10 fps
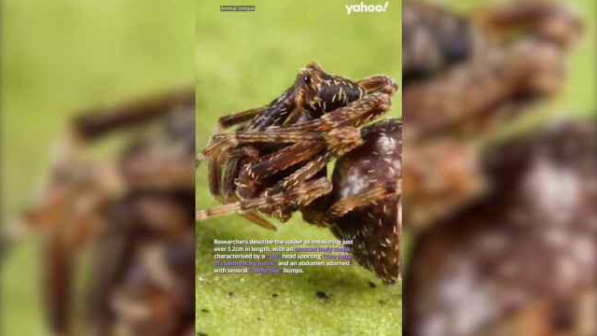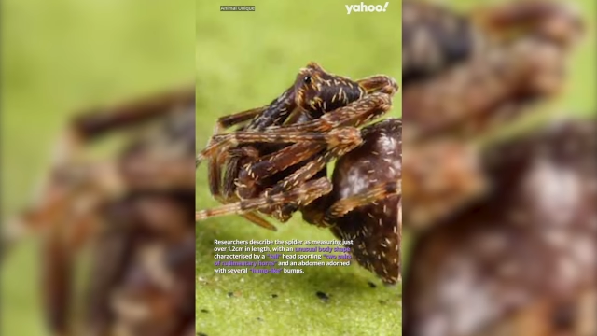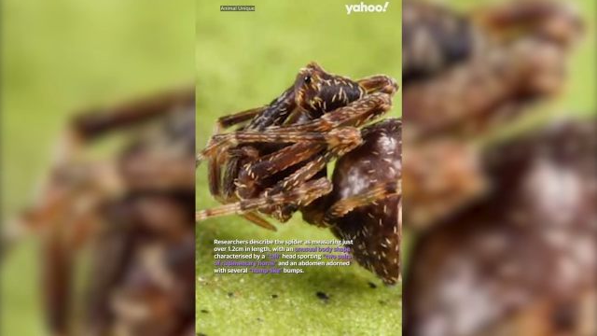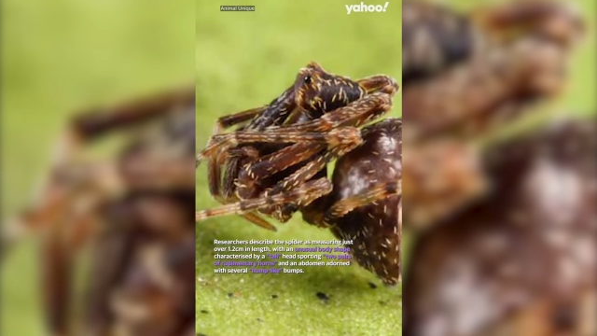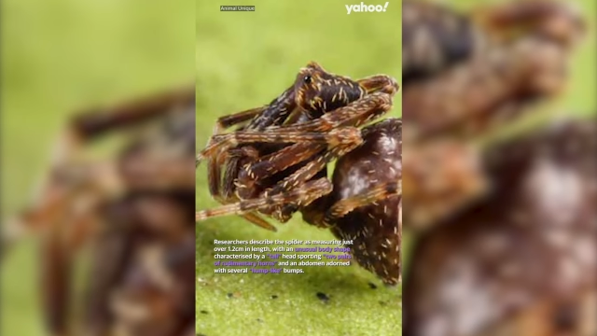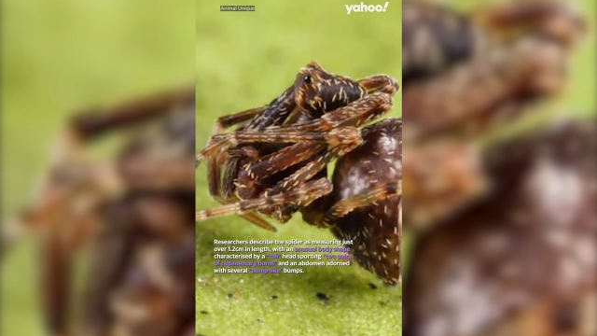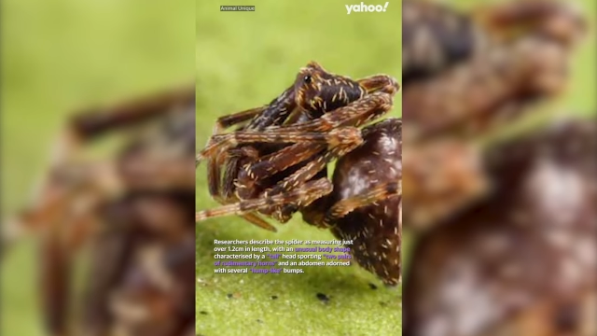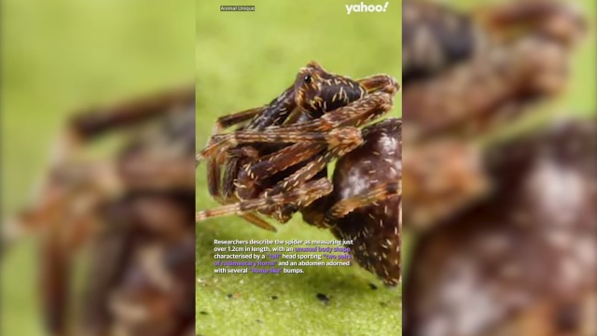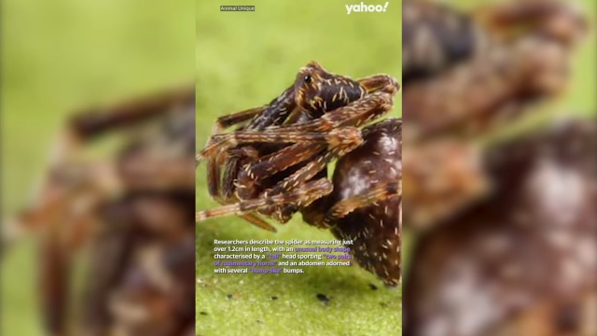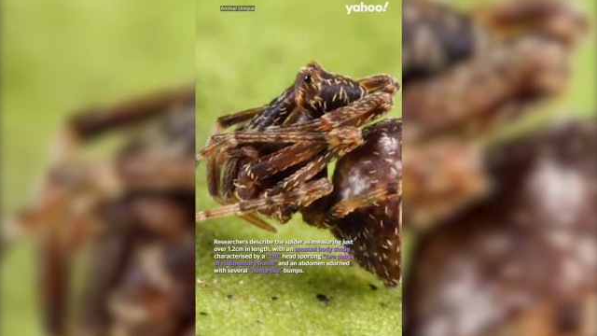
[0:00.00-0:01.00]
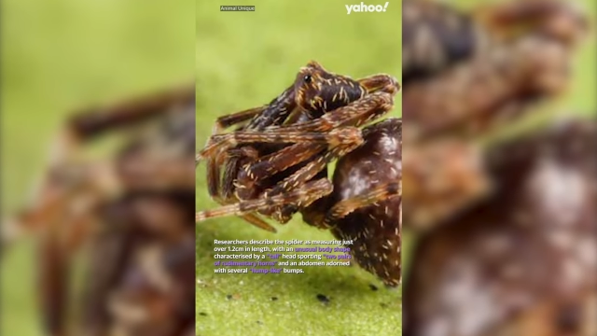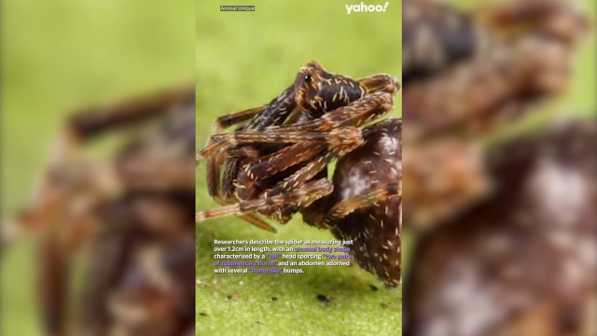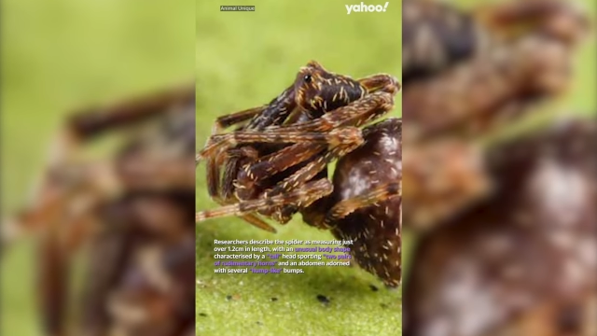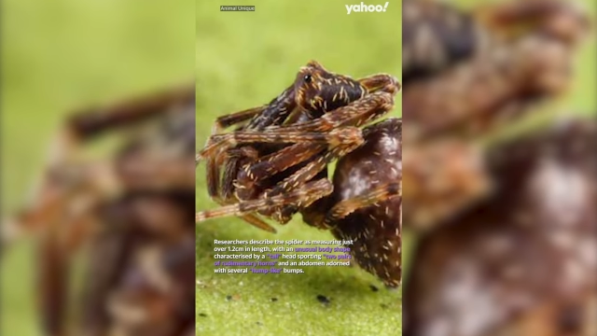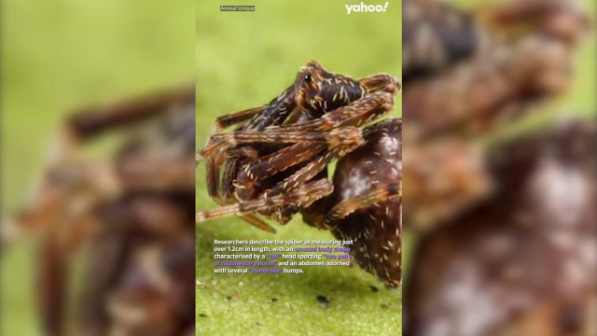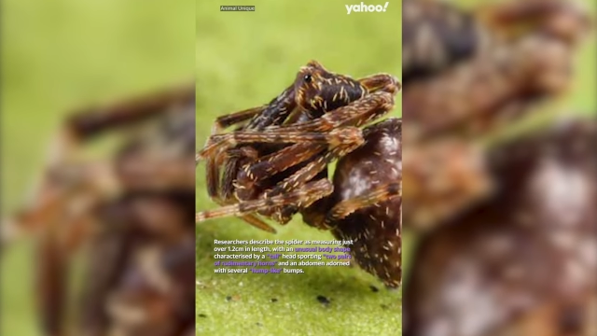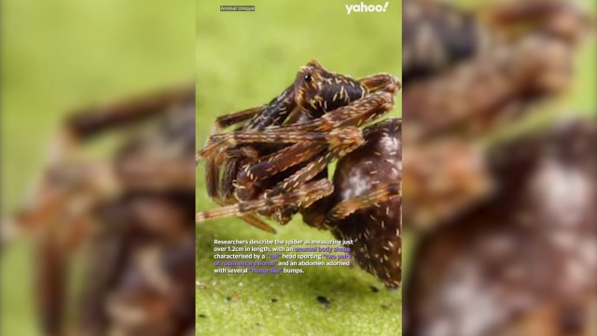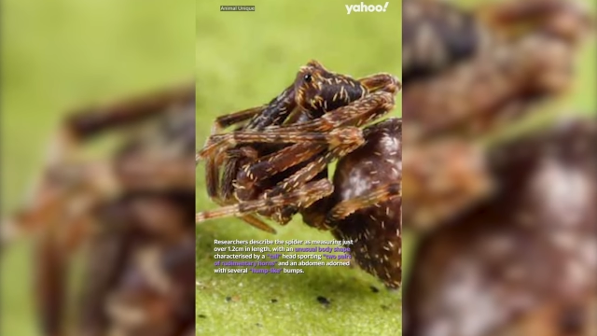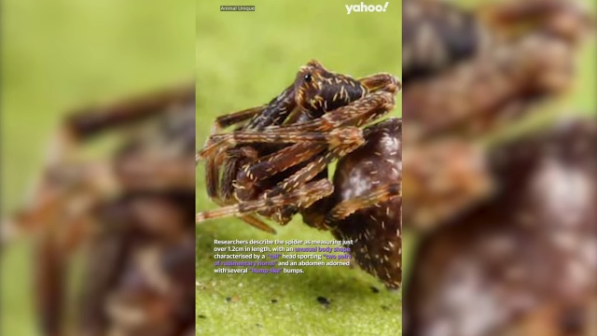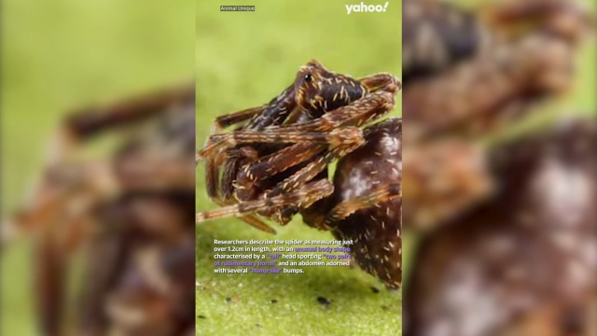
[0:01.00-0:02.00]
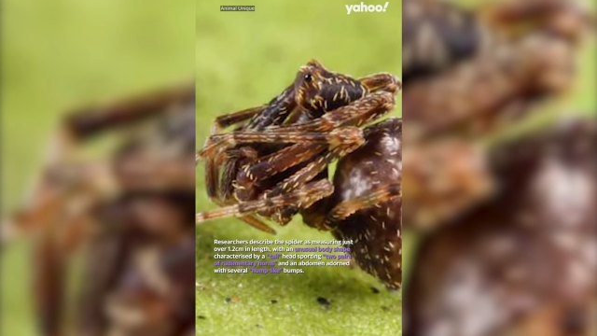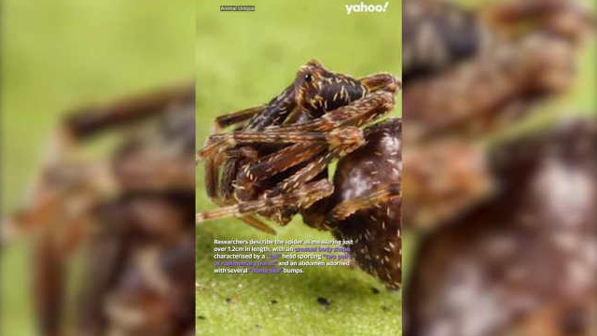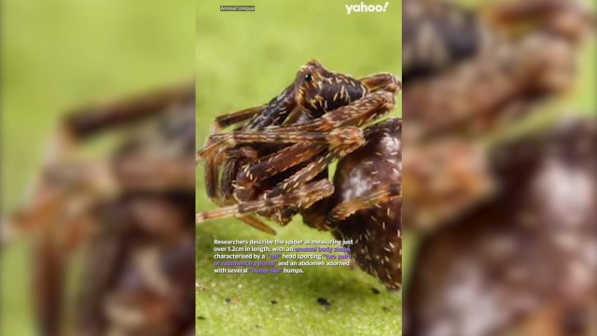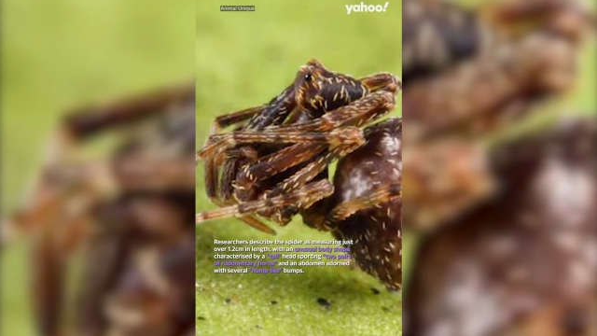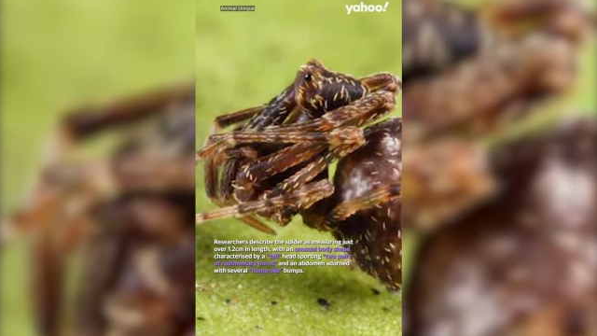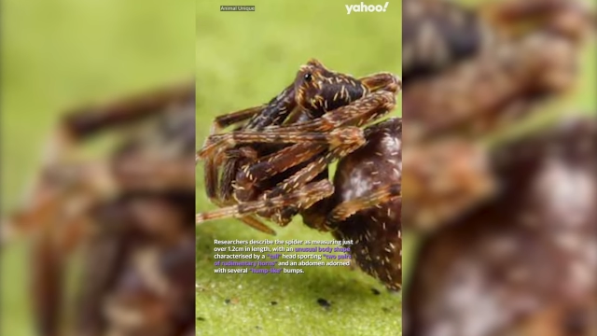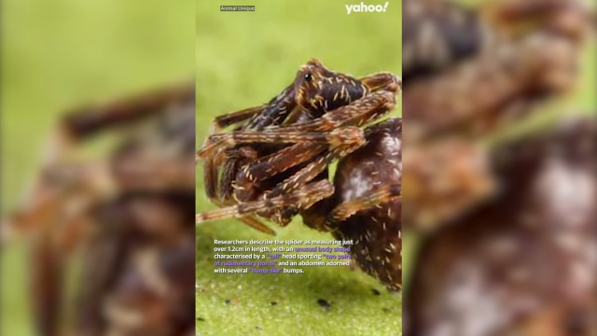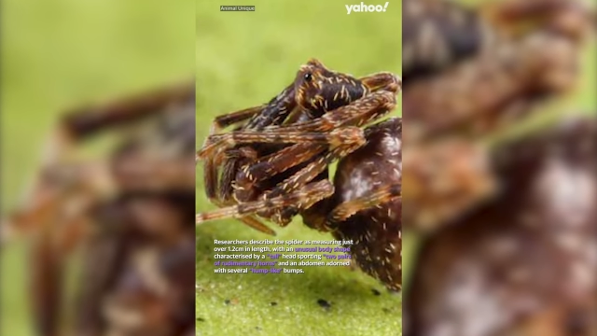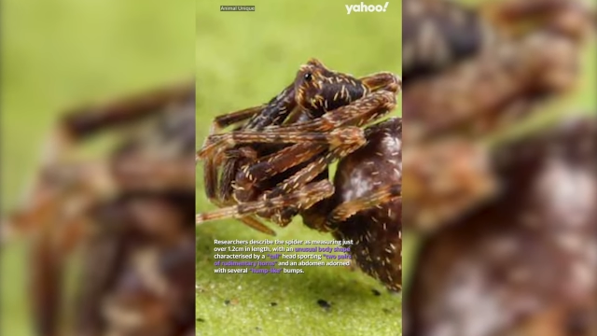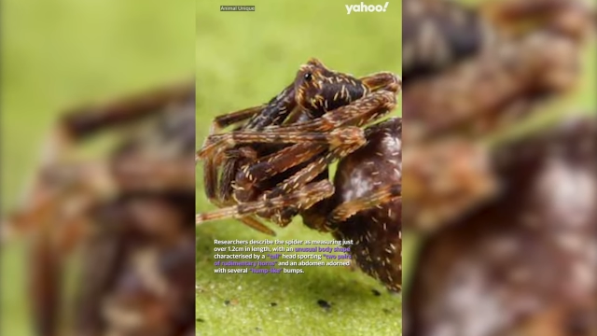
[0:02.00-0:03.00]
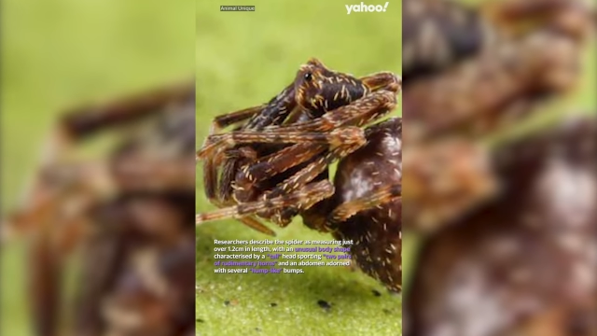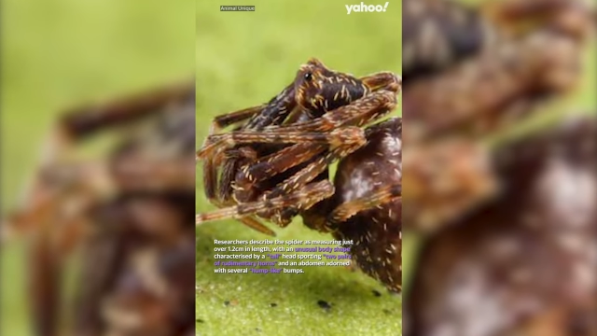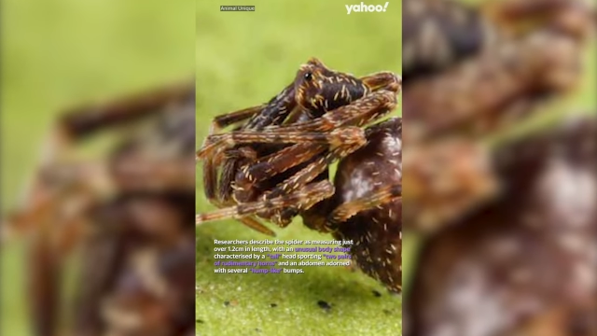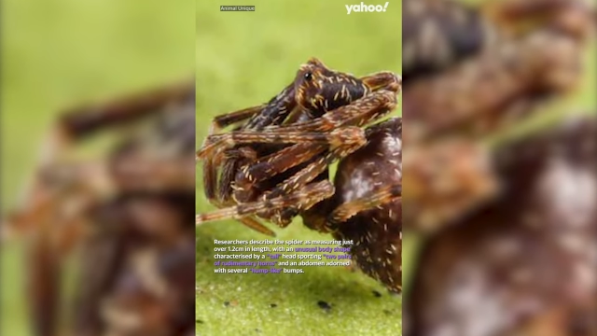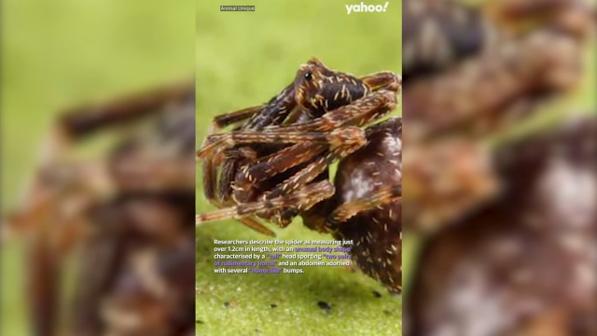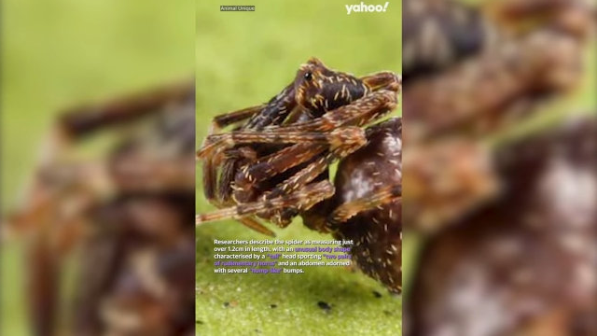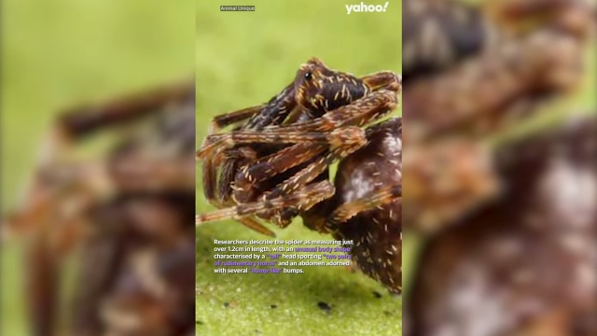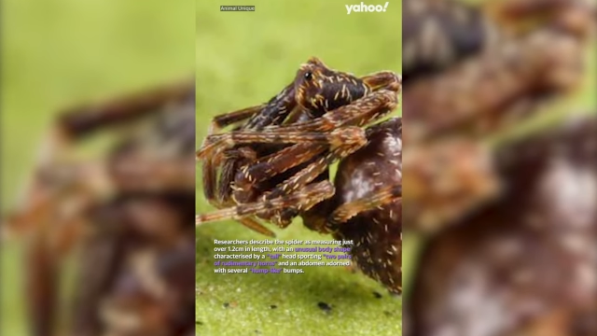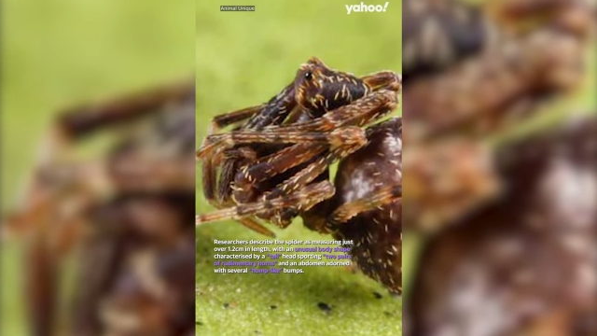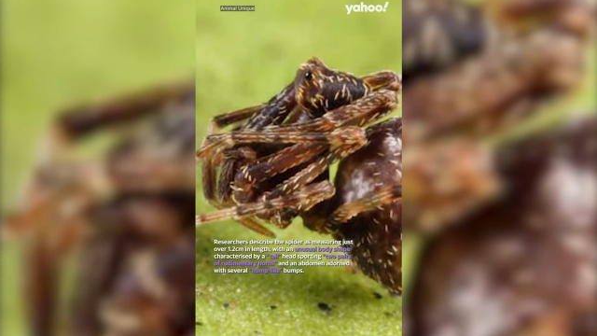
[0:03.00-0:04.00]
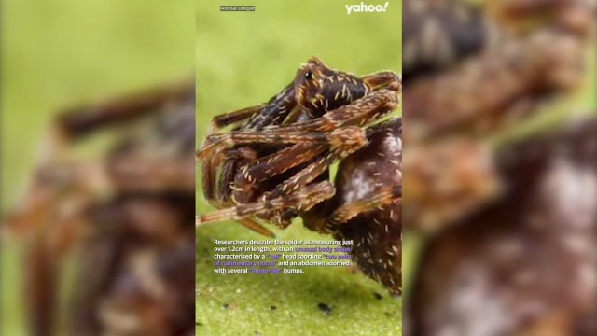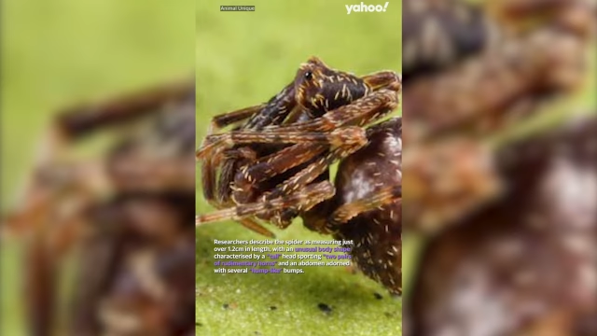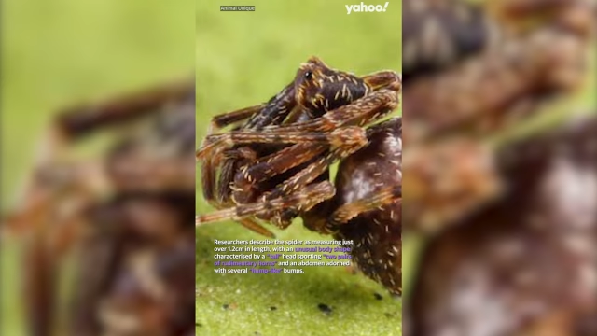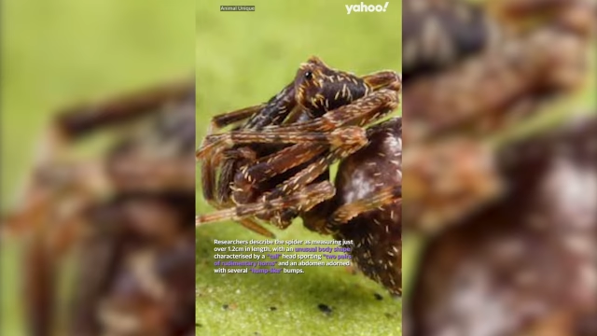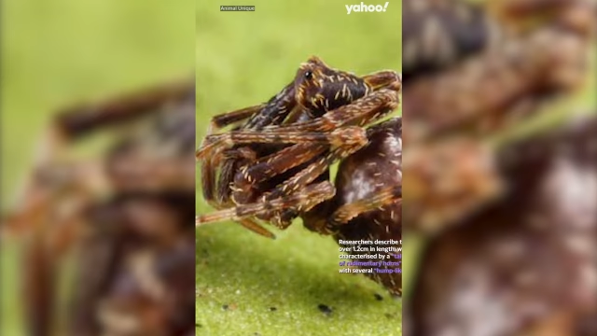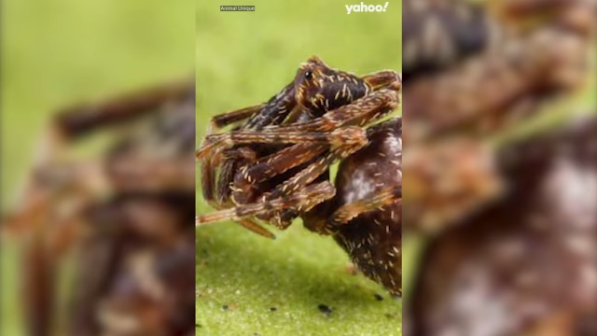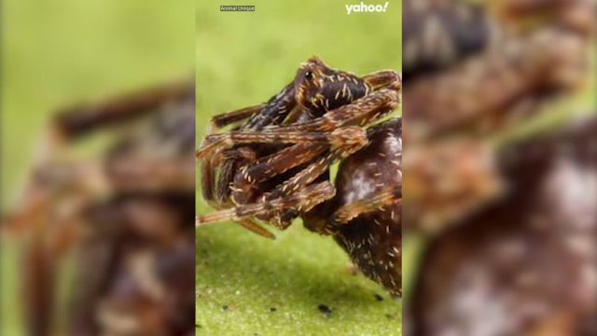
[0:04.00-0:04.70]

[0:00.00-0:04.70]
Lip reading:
(no speaker visible)